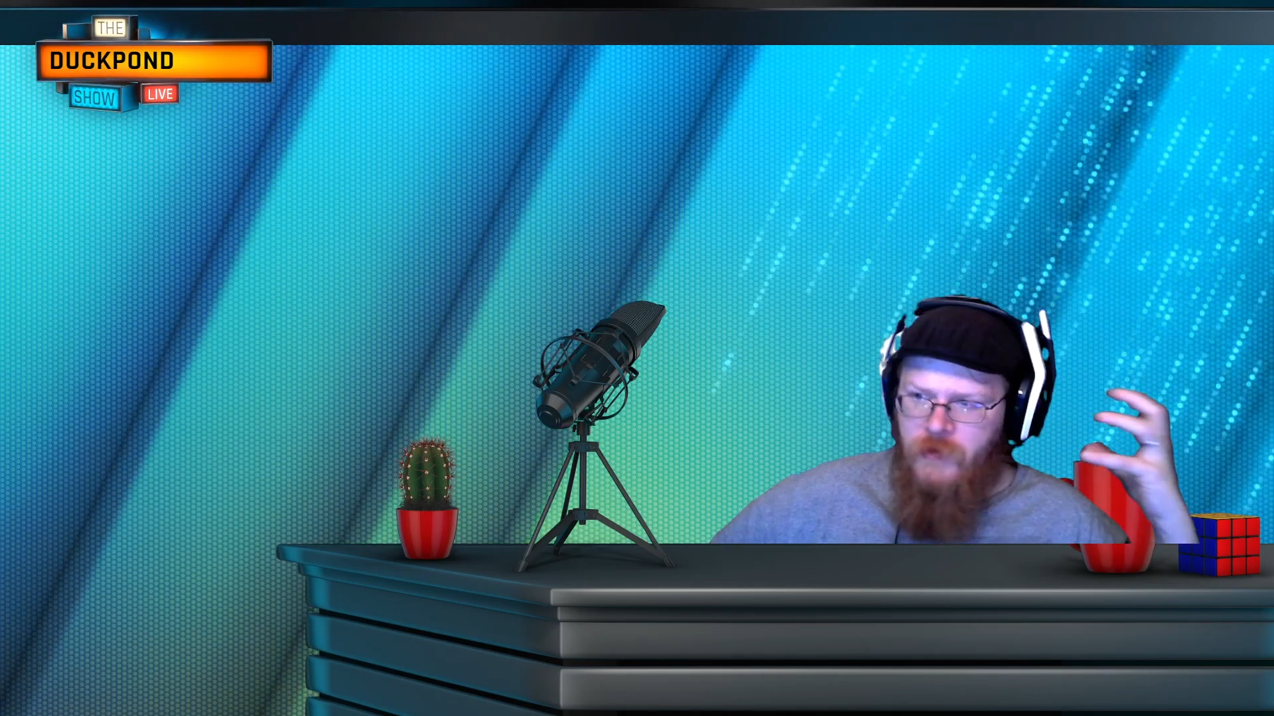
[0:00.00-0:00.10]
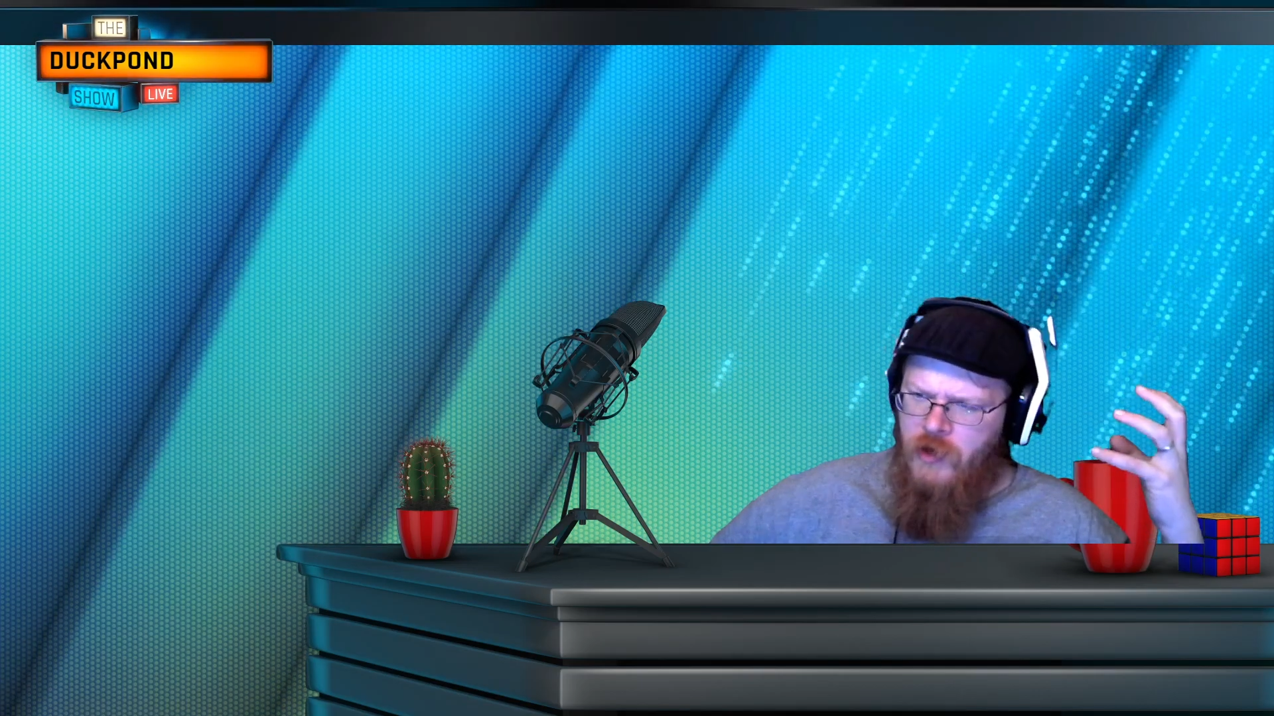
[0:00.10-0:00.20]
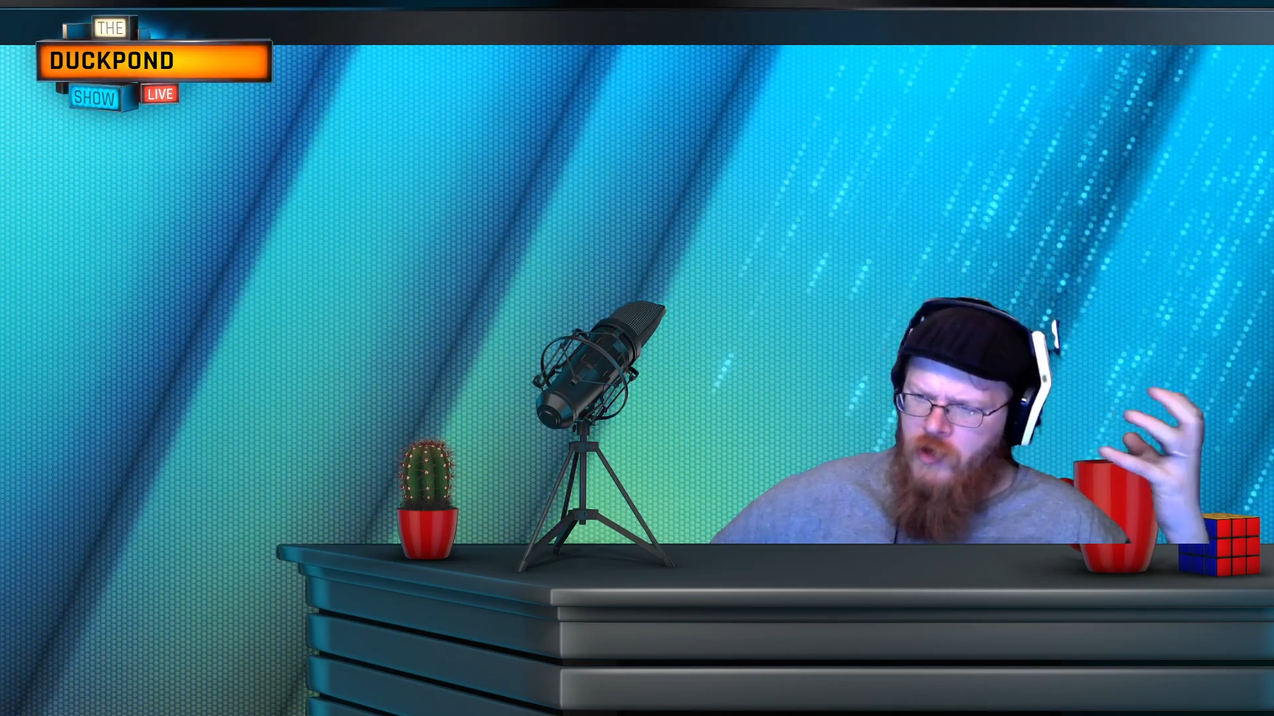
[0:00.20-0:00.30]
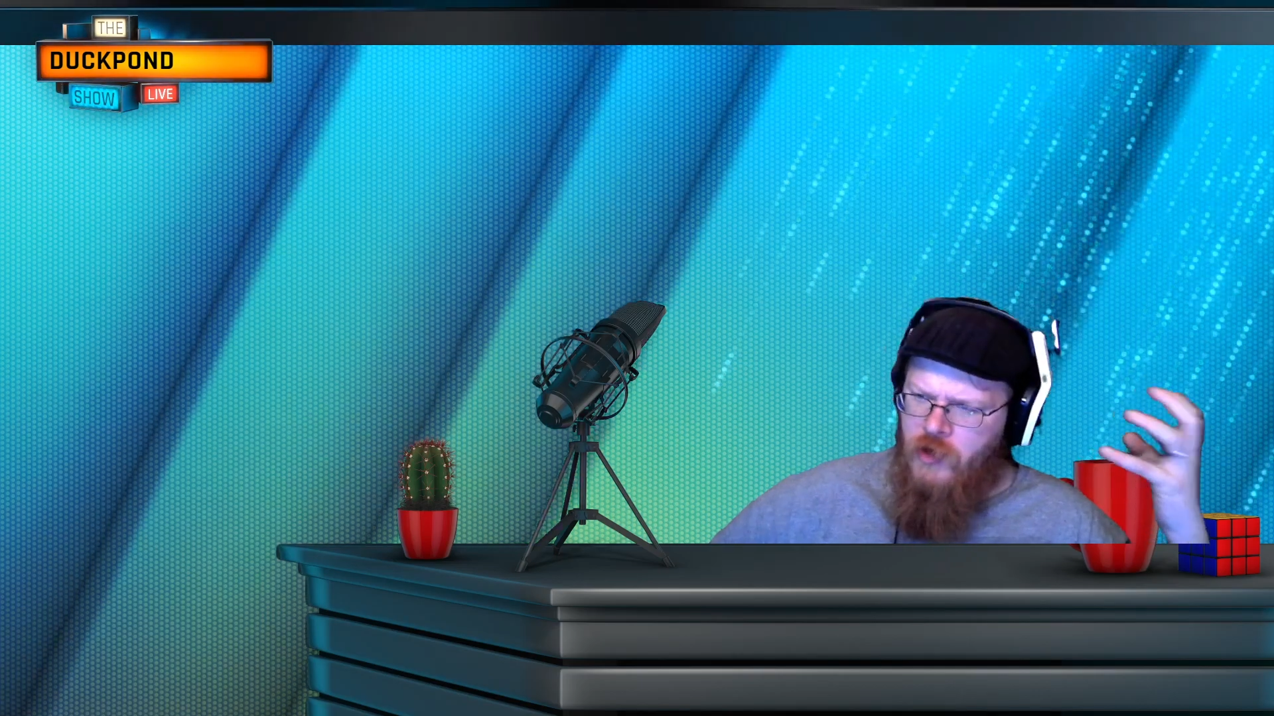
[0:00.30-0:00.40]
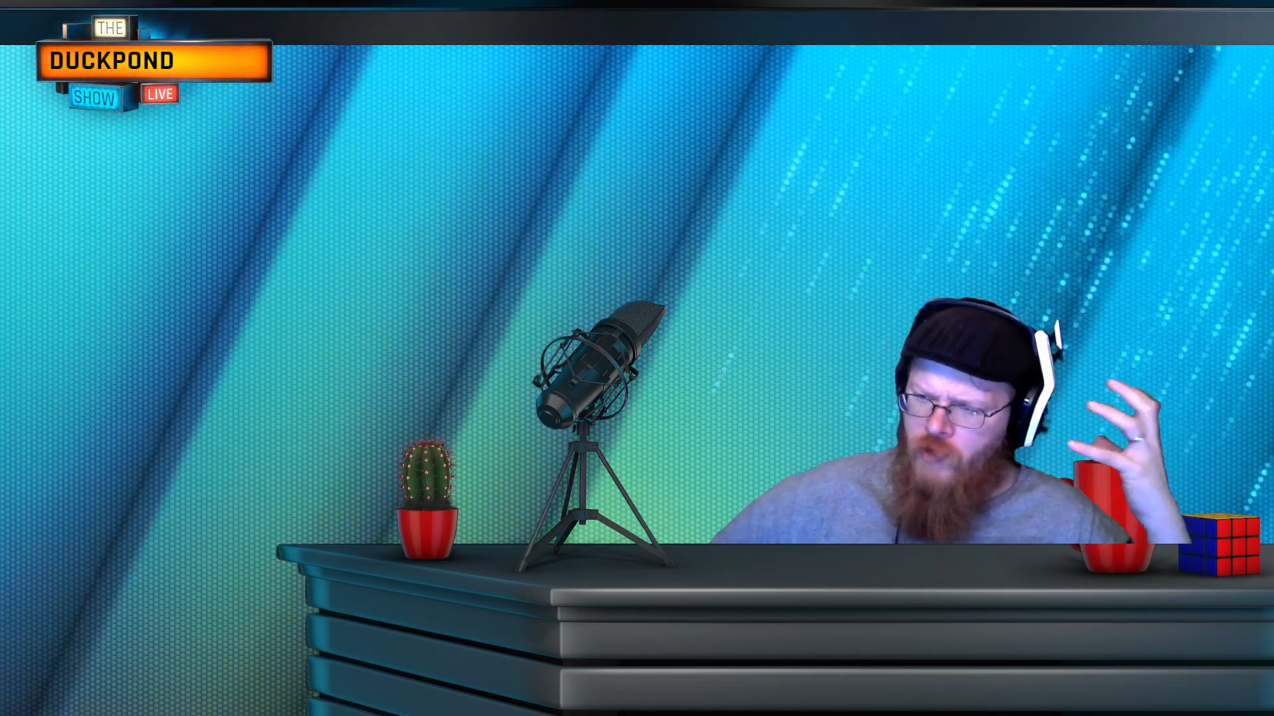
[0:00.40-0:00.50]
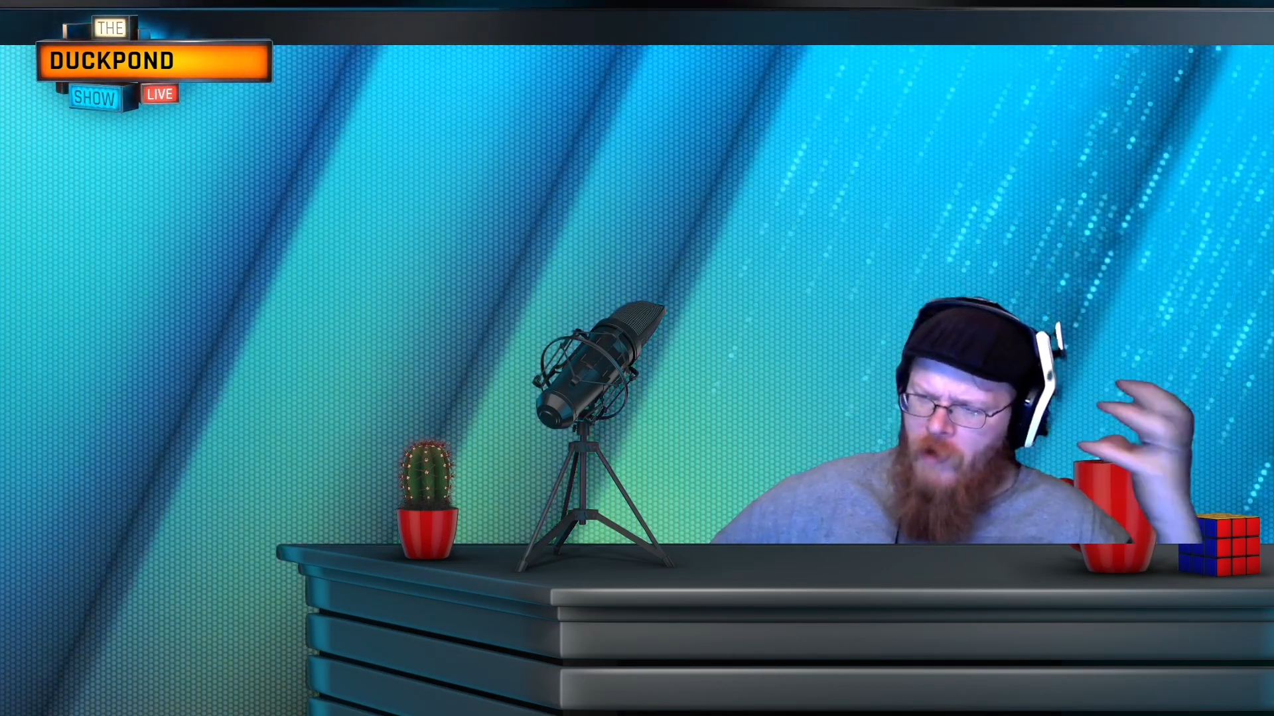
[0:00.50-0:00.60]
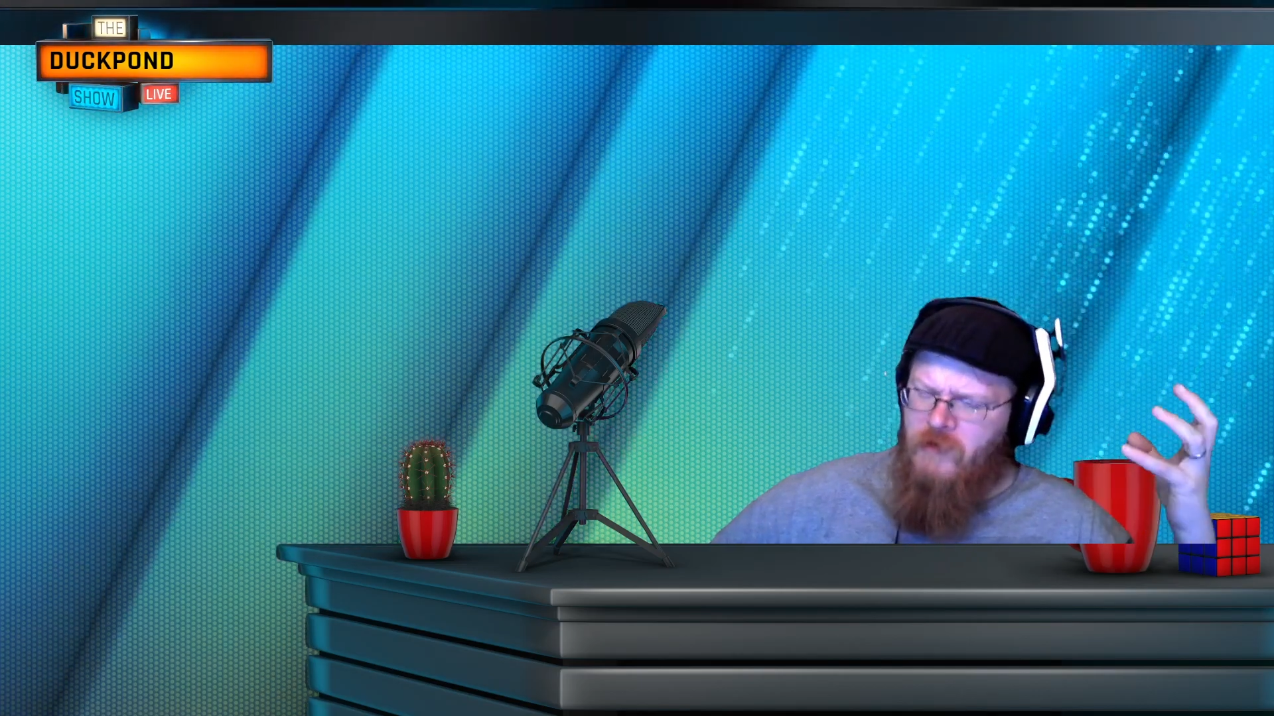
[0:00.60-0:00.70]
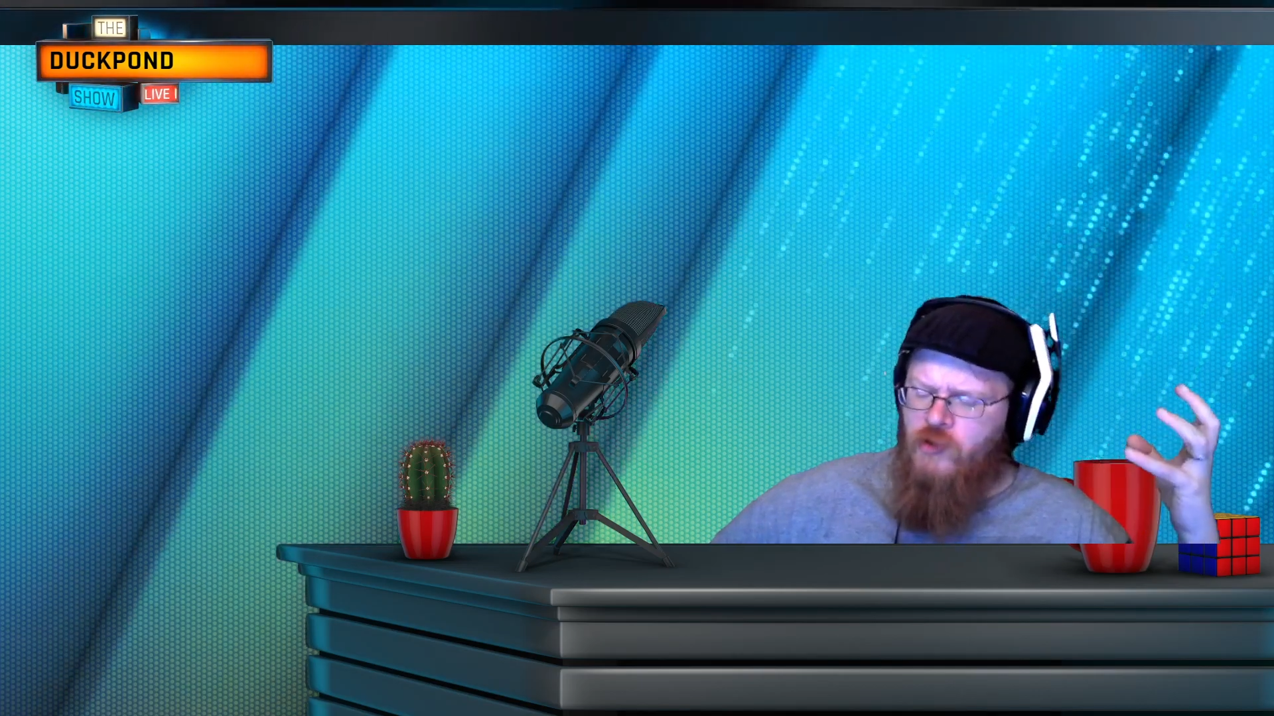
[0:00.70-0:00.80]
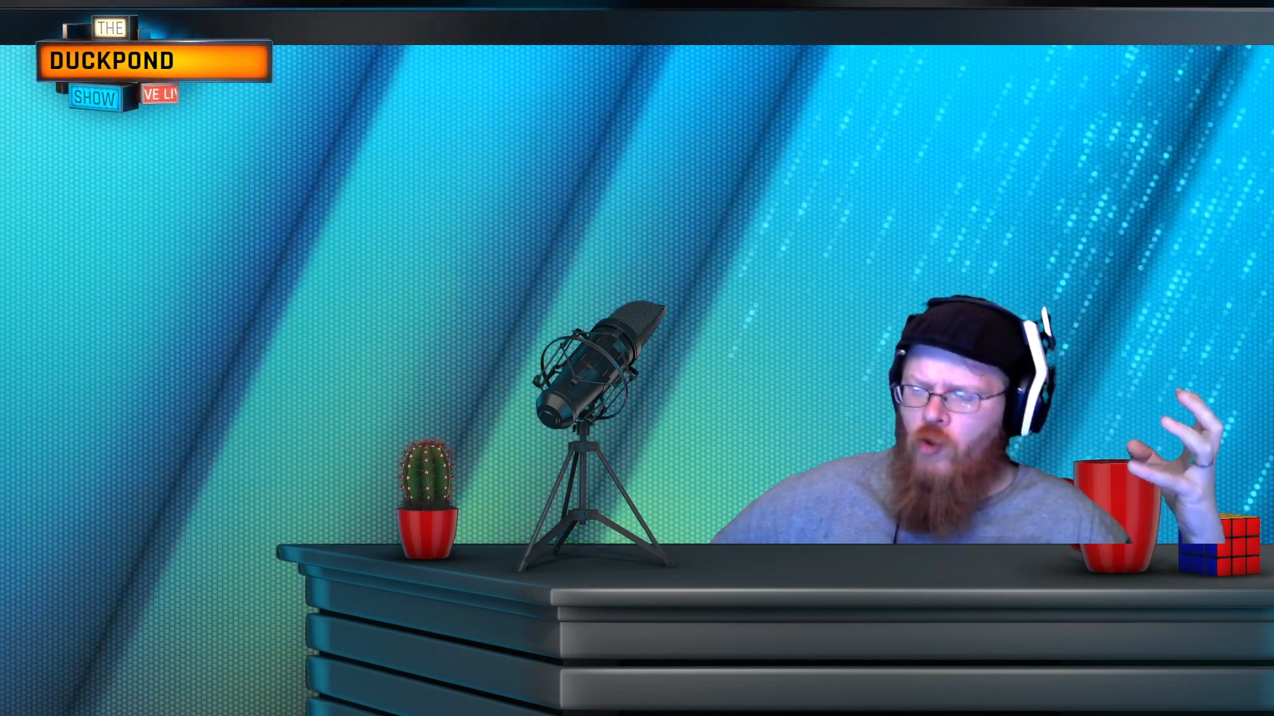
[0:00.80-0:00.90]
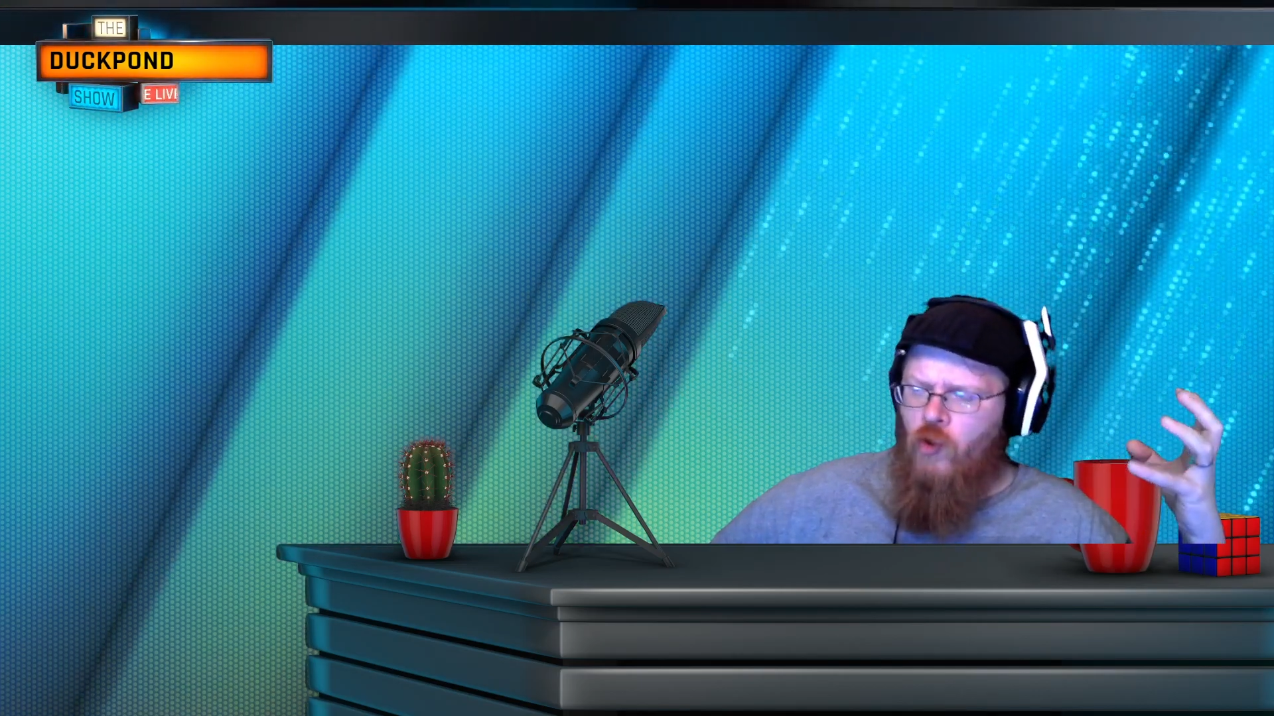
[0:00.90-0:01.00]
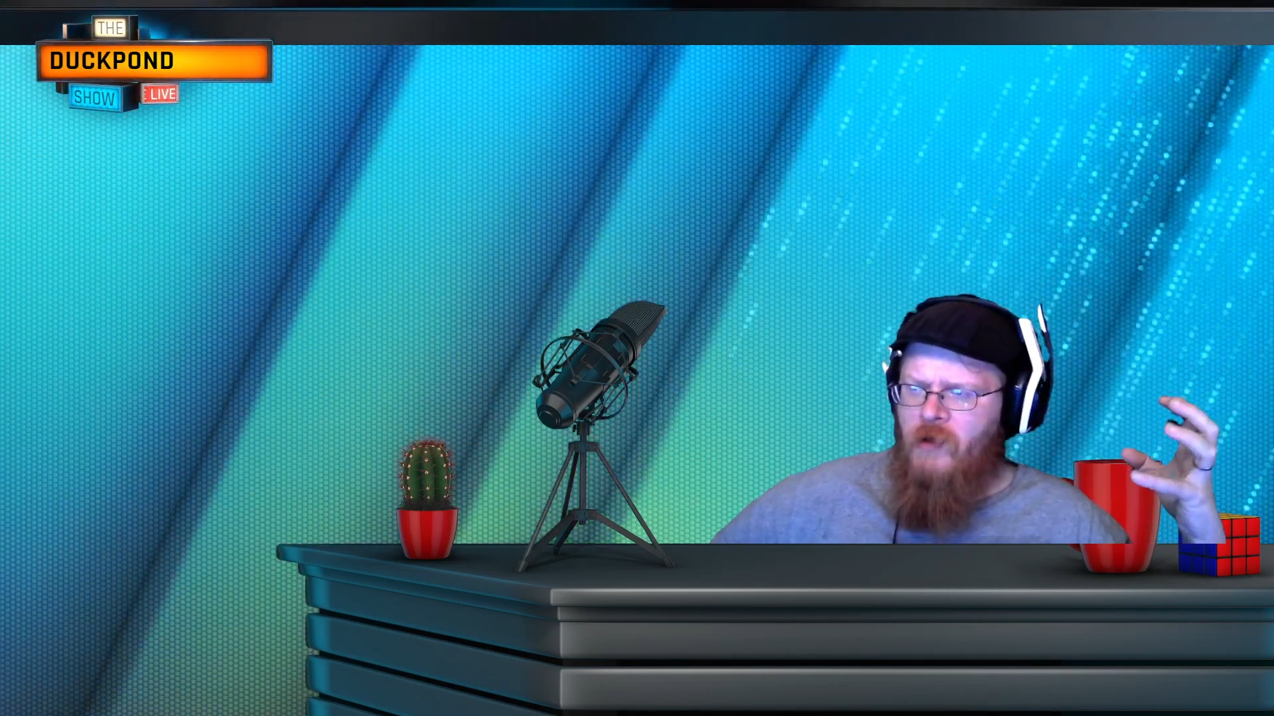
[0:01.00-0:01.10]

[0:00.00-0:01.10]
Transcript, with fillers: You'll grab this orb,